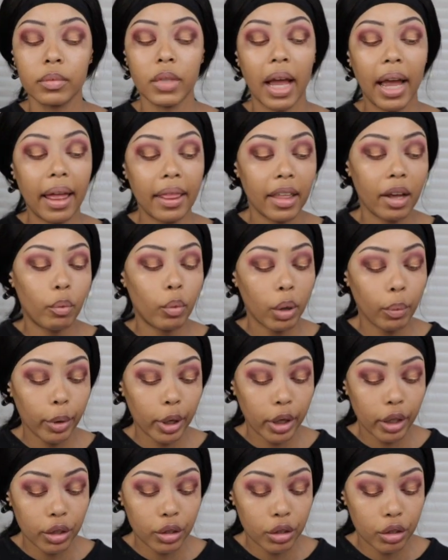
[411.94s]
And then what we're
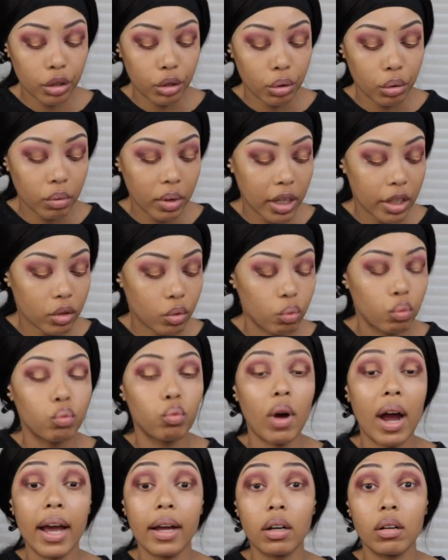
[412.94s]
gonna do is
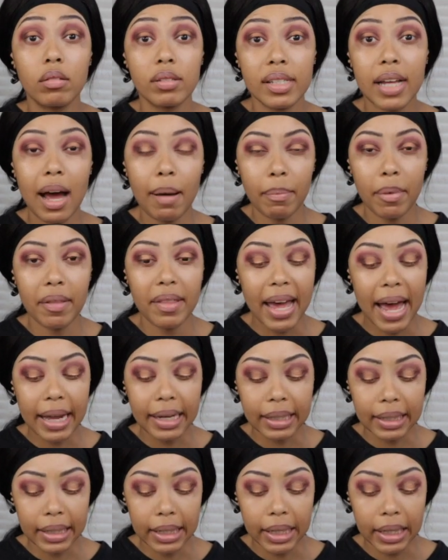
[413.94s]
right on top of
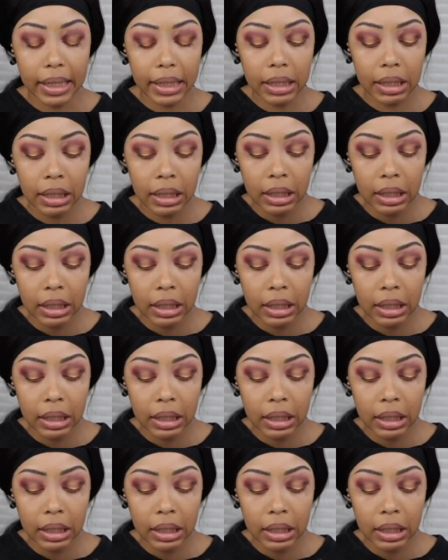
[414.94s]
that lid